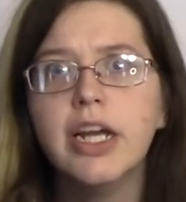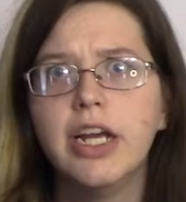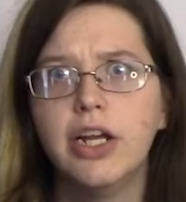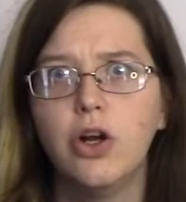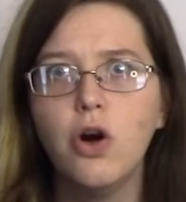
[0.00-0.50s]

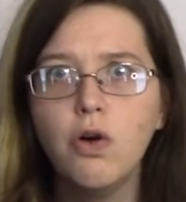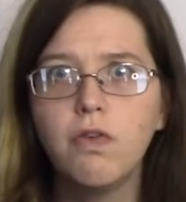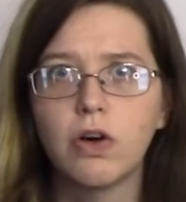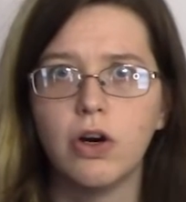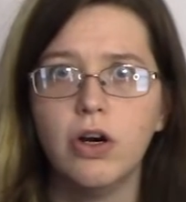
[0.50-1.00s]
And
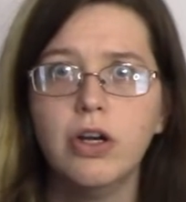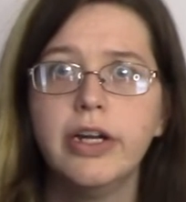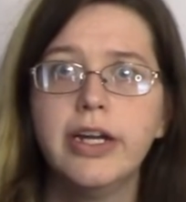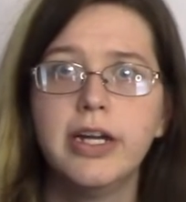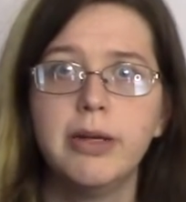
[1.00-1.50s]
overall,
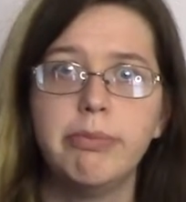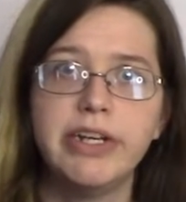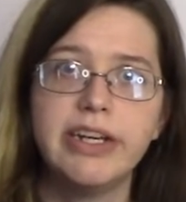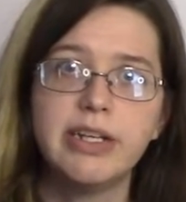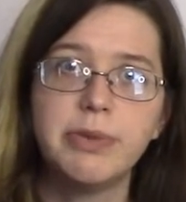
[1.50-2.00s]

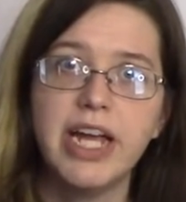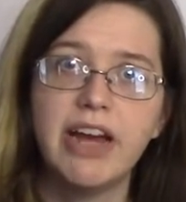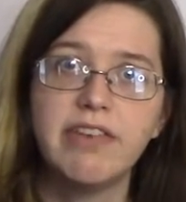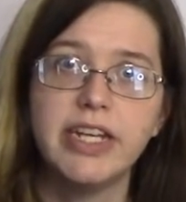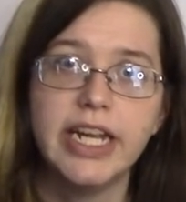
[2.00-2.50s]
because we
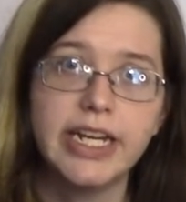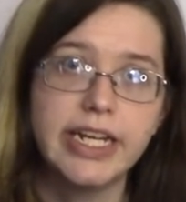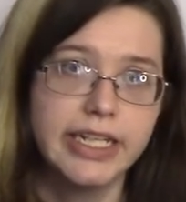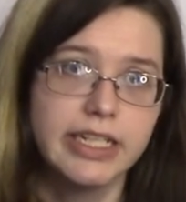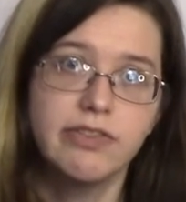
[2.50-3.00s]
have a net
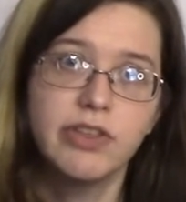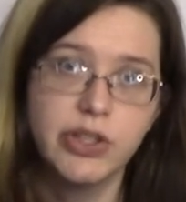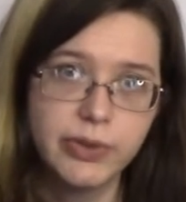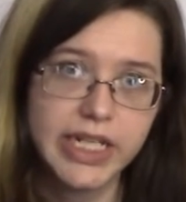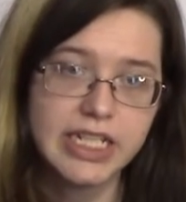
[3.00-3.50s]
gain of
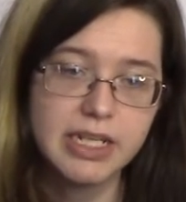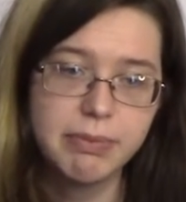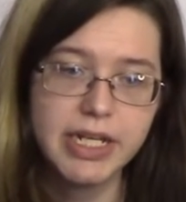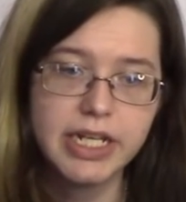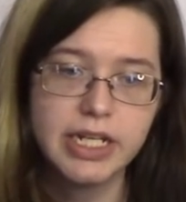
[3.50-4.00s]
2
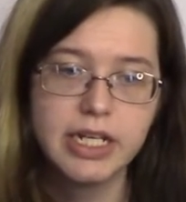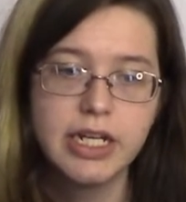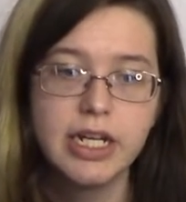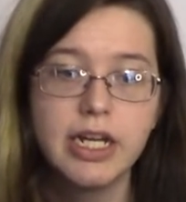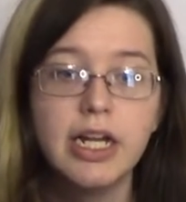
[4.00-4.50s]
ATP,
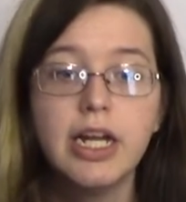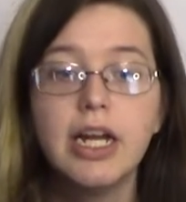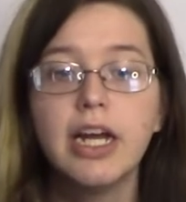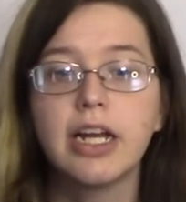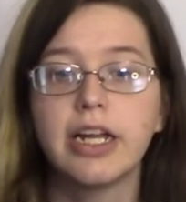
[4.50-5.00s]

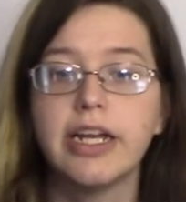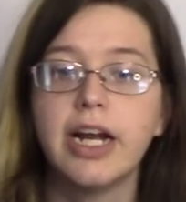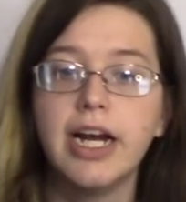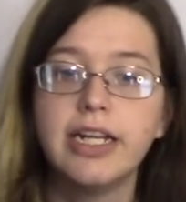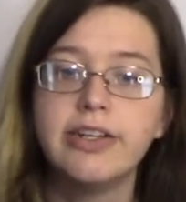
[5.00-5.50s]

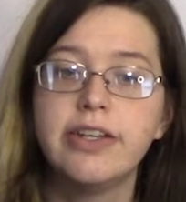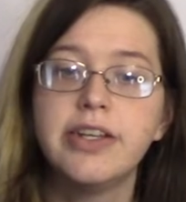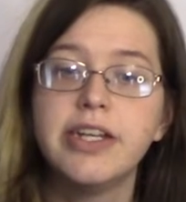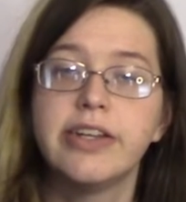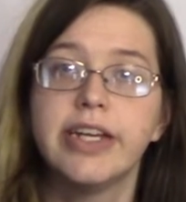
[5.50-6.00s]
glycolysis
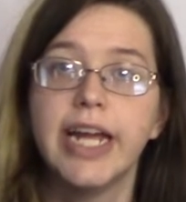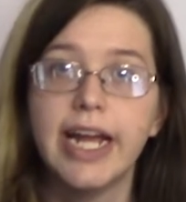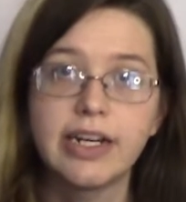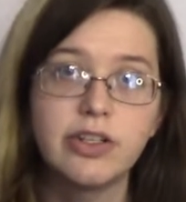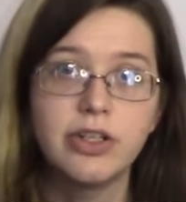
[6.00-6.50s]
is an
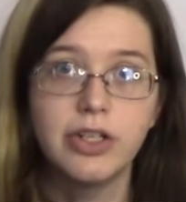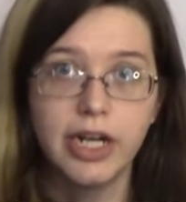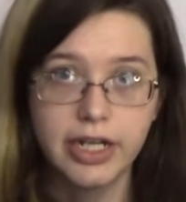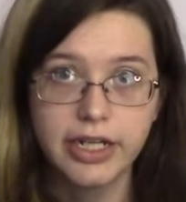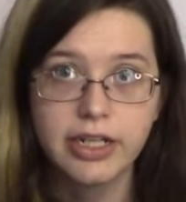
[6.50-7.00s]

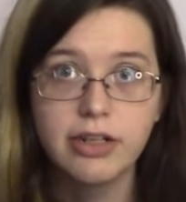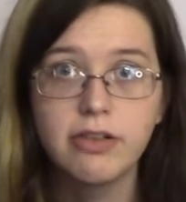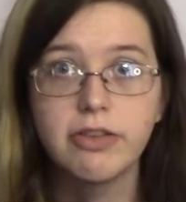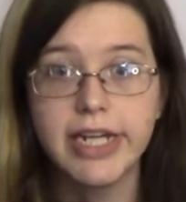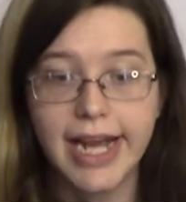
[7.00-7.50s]
exergonic
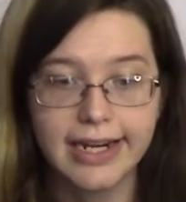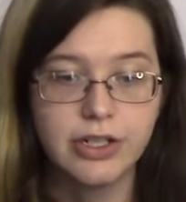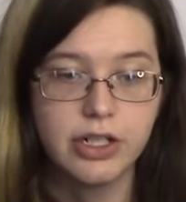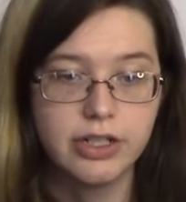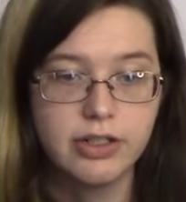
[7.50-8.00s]

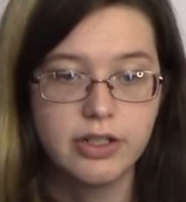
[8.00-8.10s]
reaction.